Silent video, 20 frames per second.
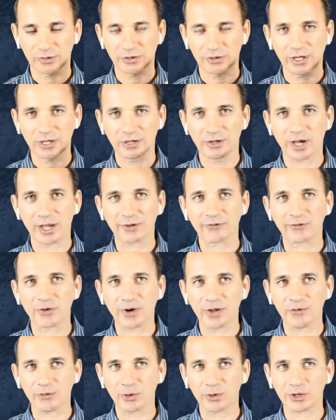really like
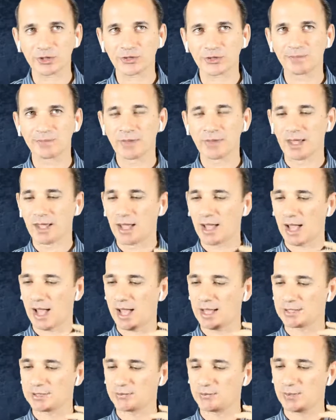frameworks,
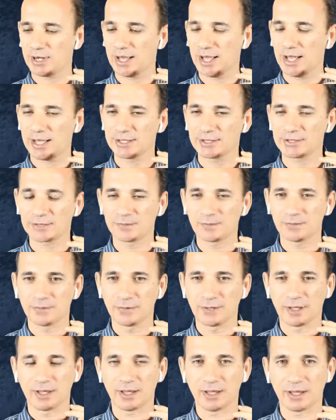as well as
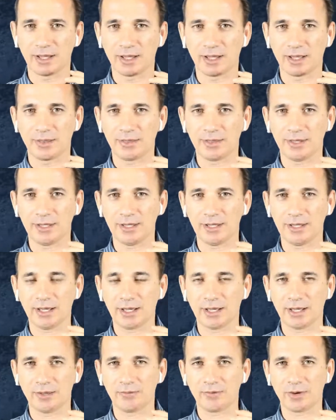I
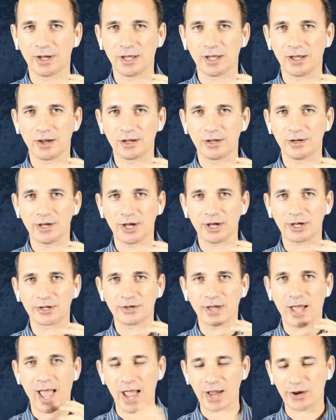
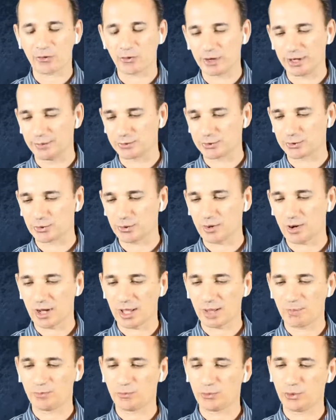like acronyms. So I